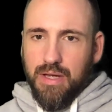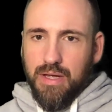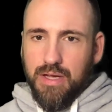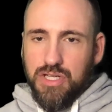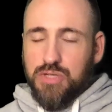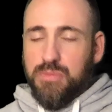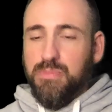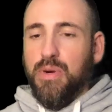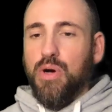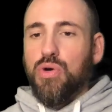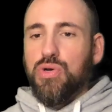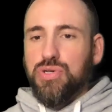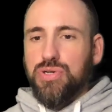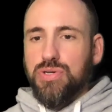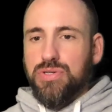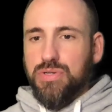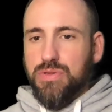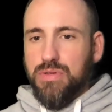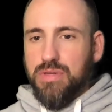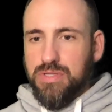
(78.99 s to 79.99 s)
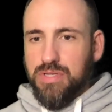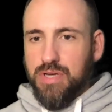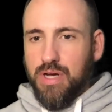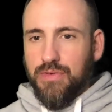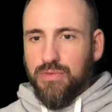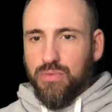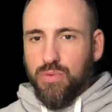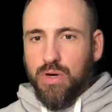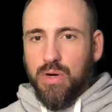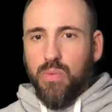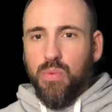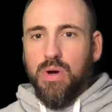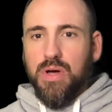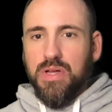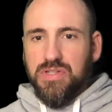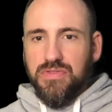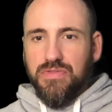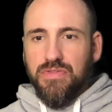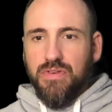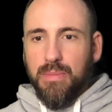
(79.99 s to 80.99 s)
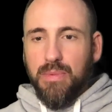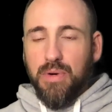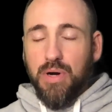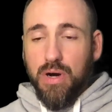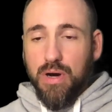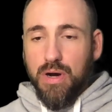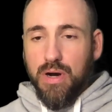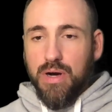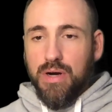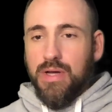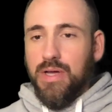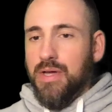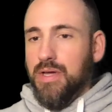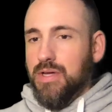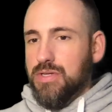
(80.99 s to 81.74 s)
exposure to the software was from her.